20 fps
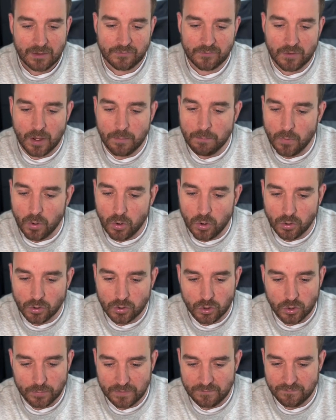We've got more
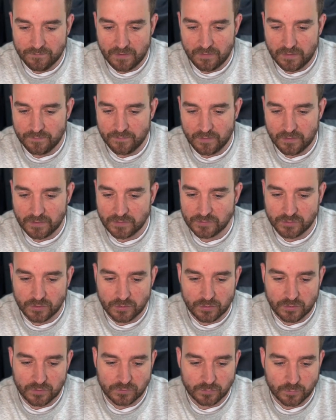coming very, very
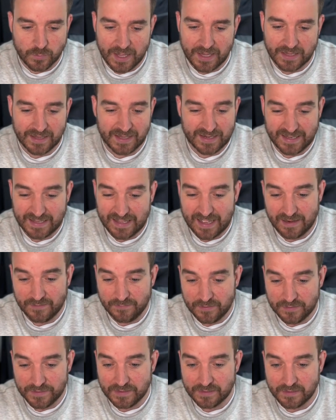soon as well. And again,
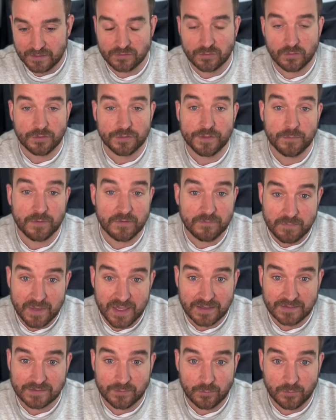if you think there's something we've
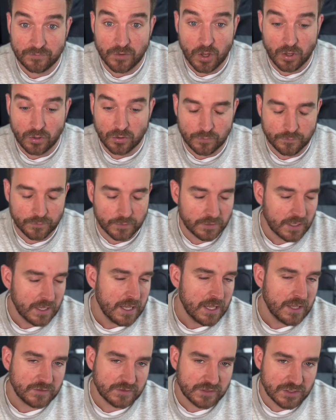missed, that we've not covered,
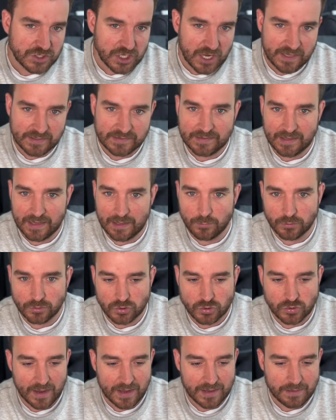suggest it and we'll
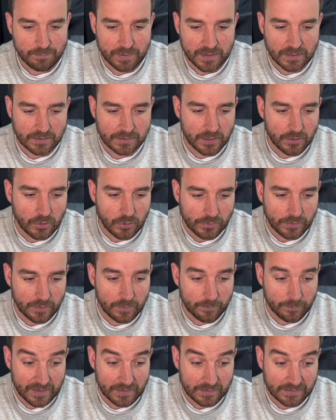try and build
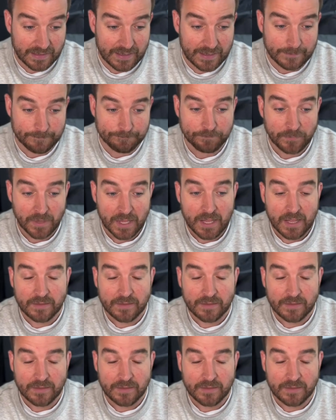it in.